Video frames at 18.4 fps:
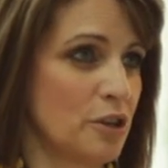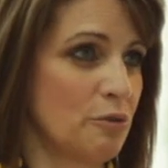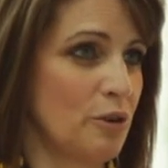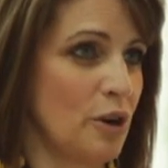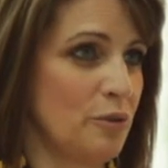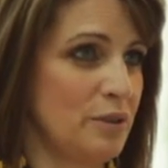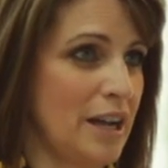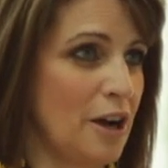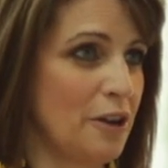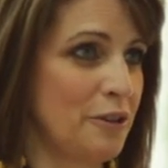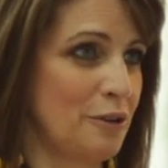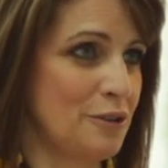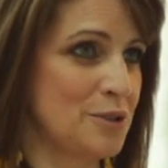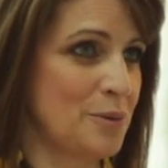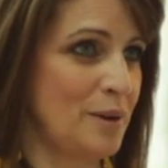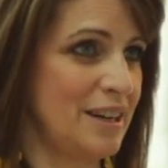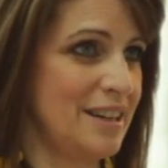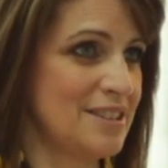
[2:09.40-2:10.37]
are grown now in
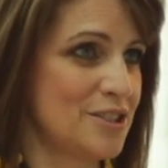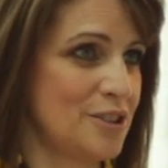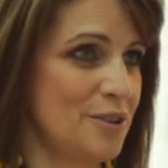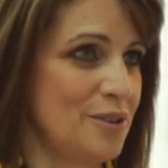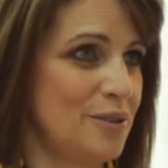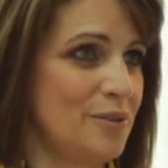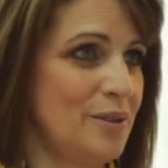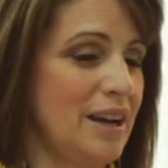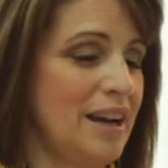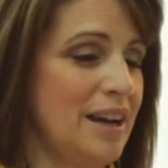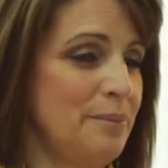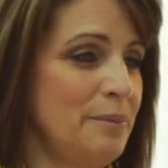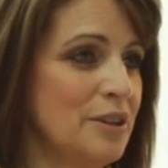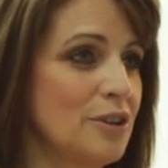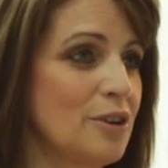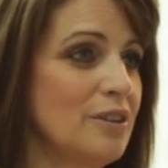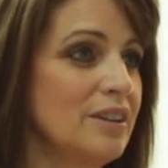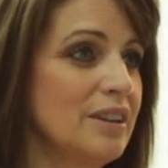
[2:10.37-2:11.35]
their 20s, so
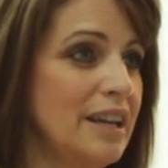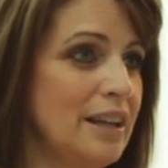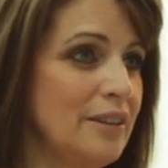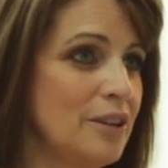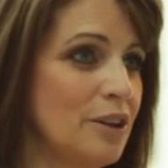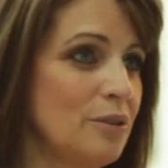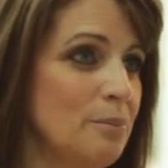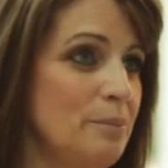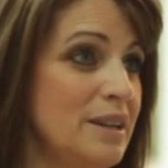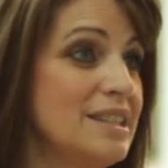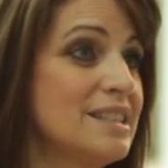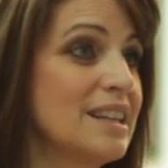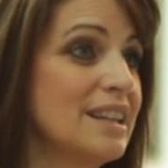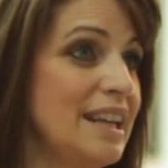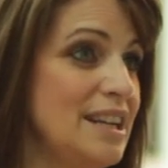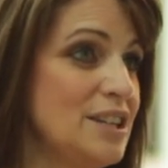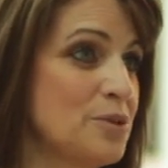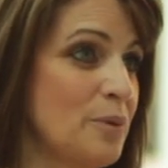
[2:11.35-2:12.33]
um, in their in their mid
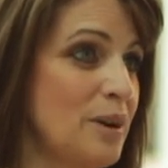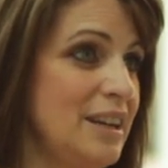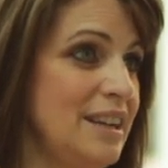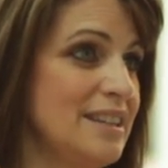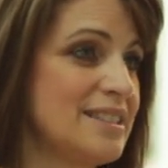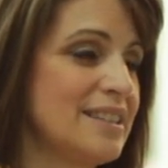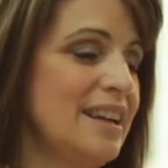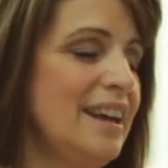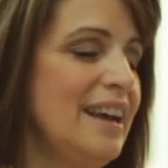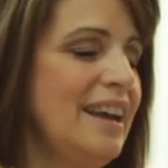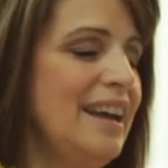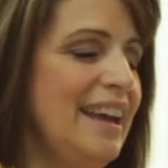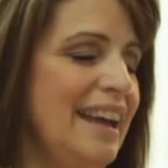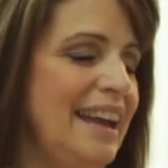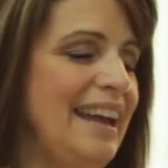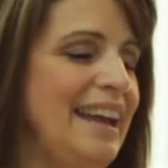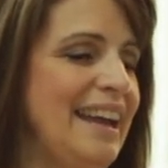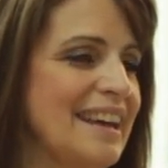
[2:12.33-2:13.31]
to late 20s,
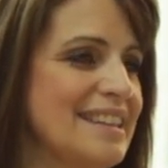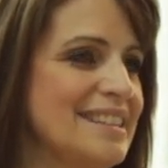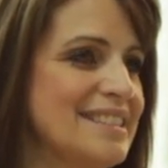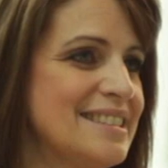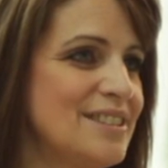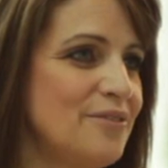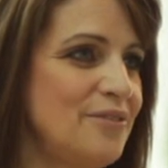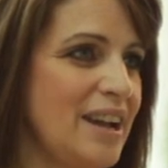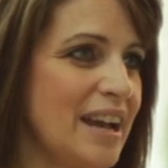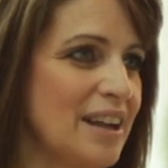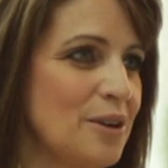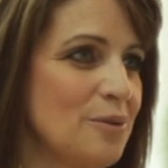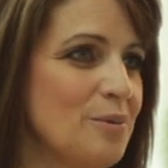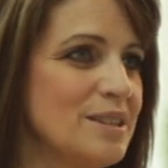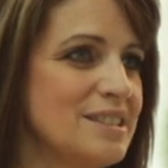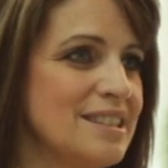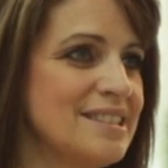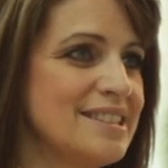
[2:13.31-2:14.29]
and Savannah
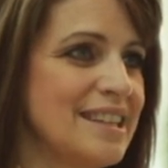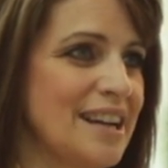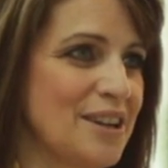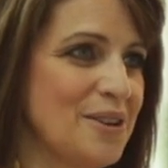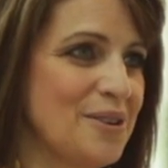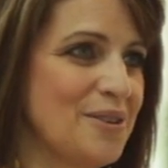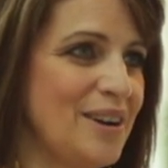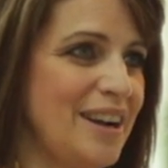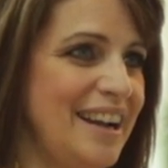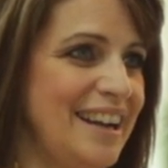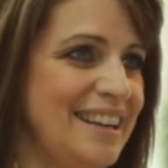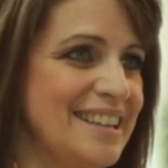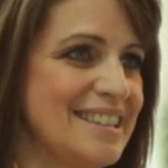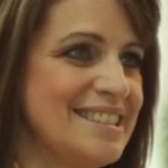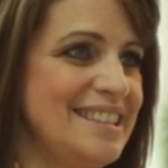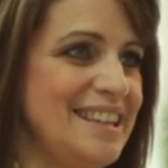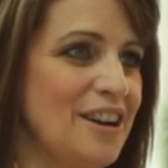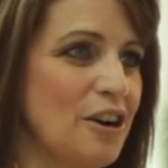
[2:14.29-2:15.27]
was in second grade,
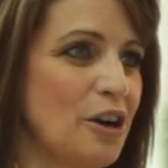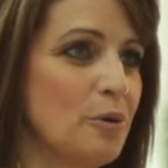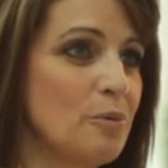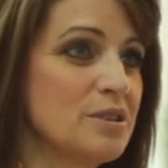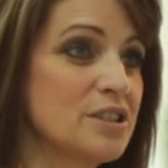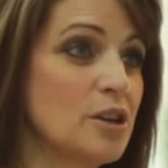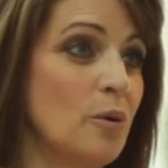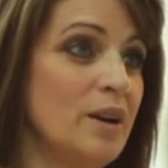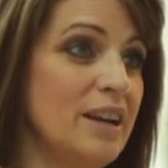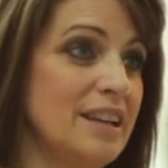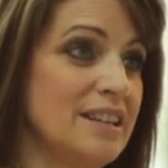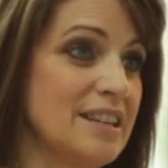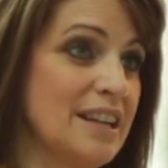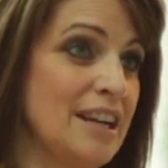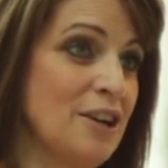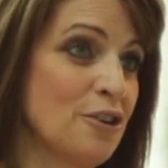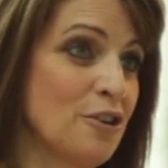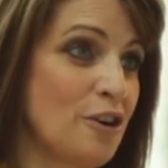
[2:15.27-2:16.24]
and Sierra was going
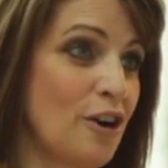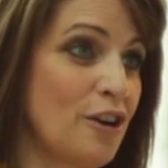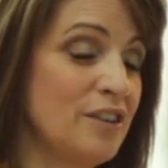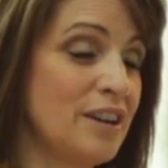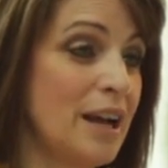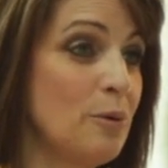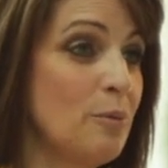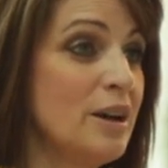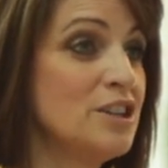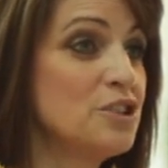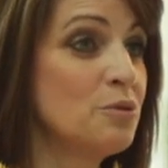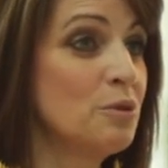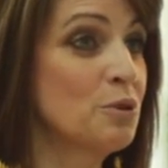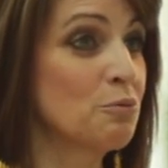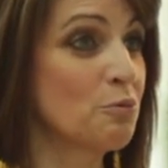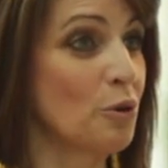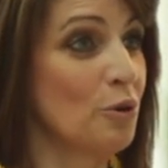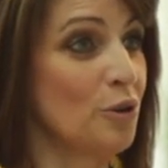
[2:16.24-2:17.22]
into kindergarten. I went
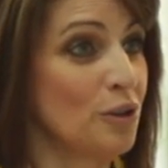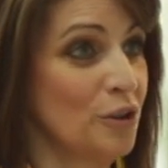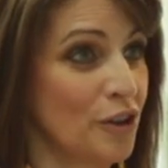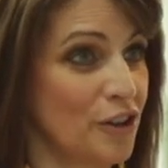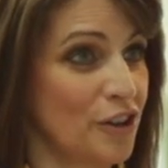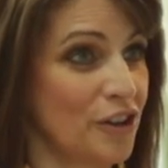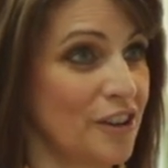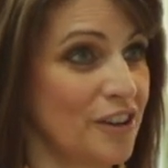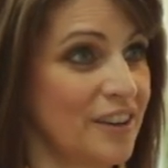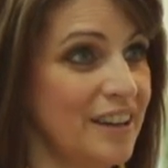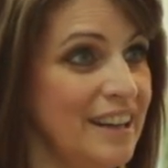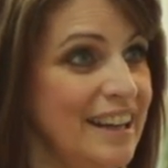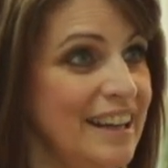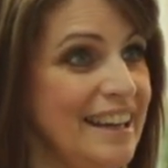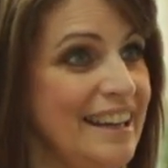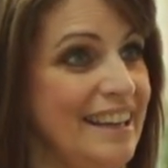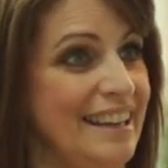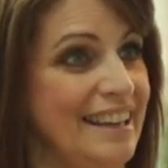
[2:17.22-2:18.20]
to enroll her
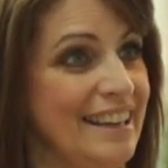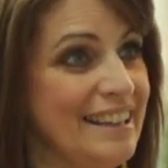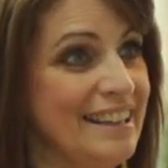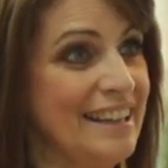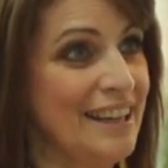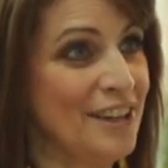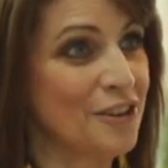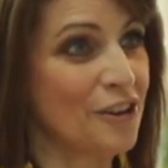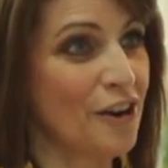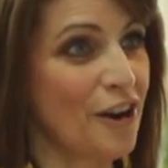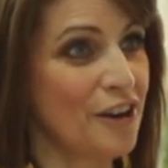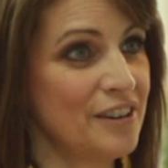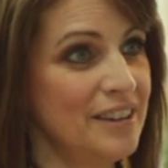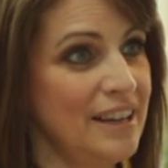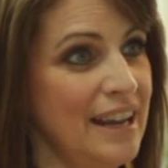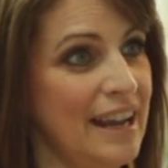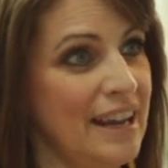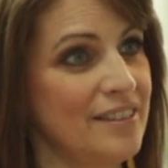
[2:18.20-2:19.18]
in
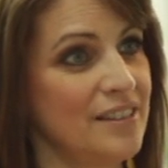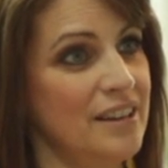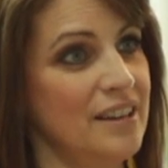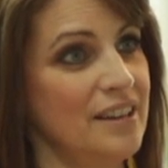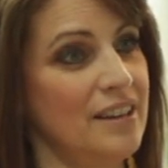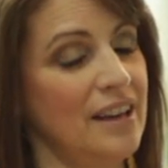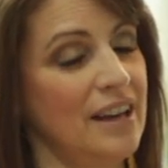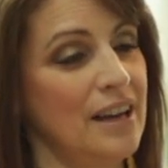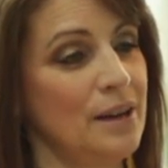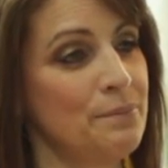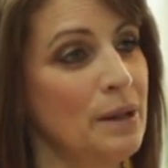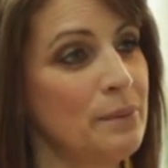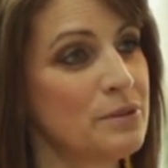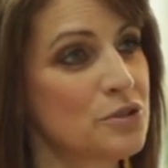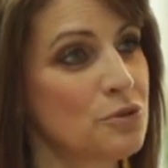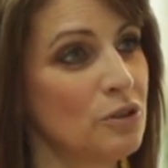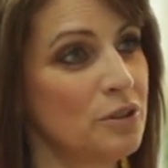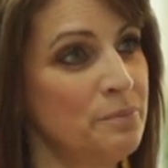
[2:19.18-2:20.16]
kindergarten, and the uh,
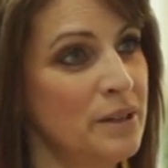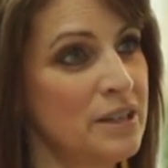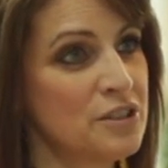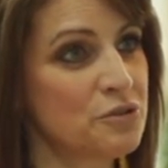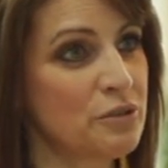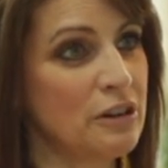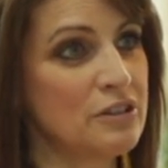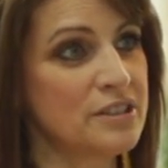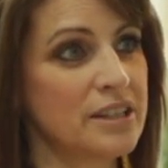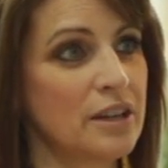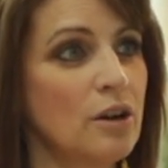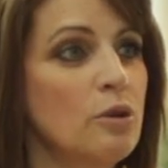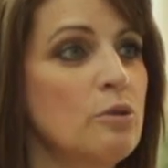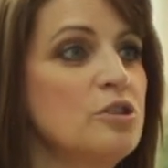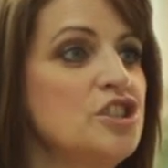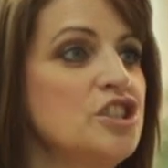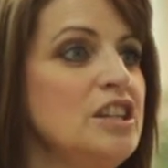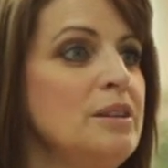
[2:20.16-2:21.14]
public school administrator said,
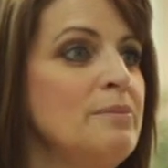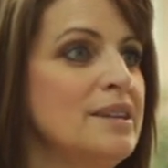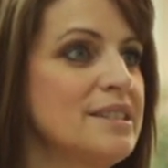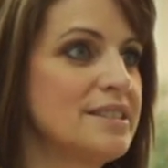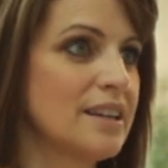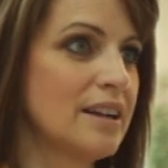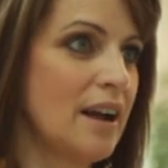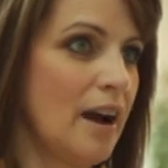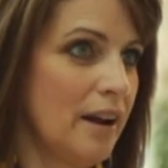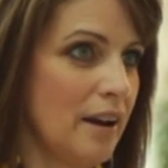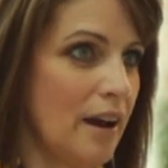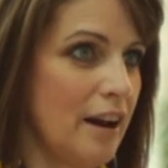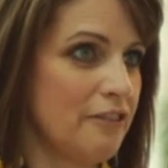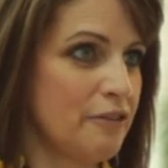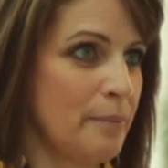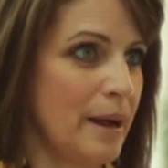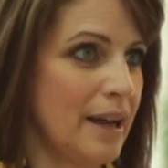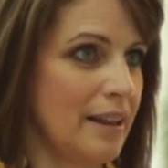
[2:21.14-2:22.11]
"Oh, she missed the
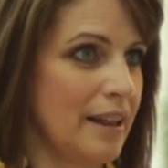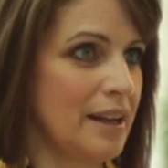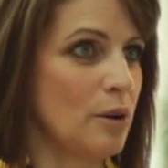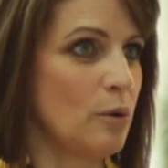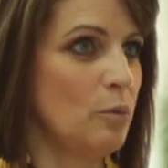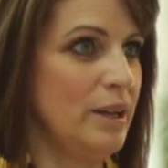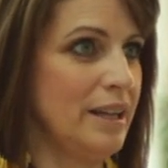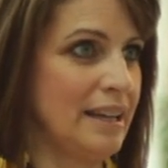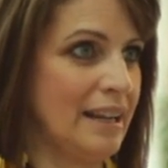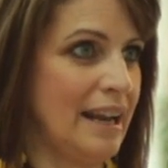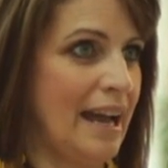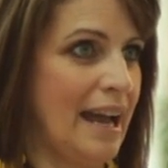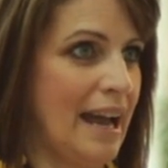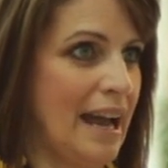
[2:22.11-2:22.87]
cutoff by like a week and a